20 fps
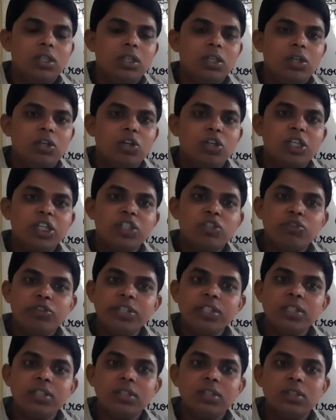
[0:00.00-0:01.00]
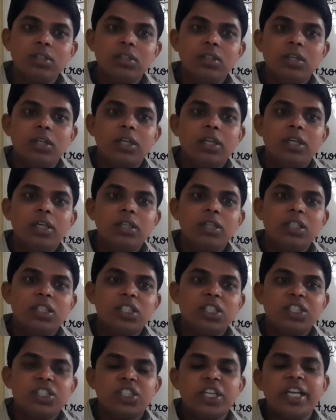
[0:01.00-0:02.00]
Okay, students, in this
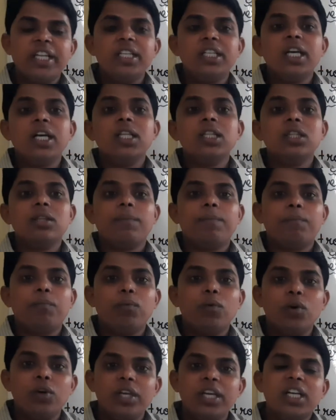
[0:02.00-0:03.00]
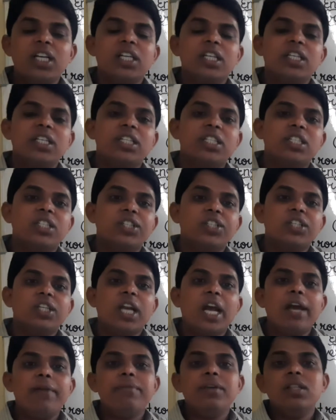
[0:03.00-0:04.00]
stanza, the poet is
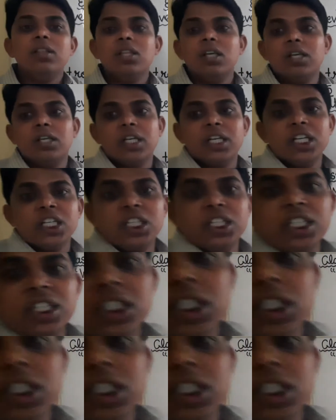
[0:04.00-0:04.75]
describing the greatness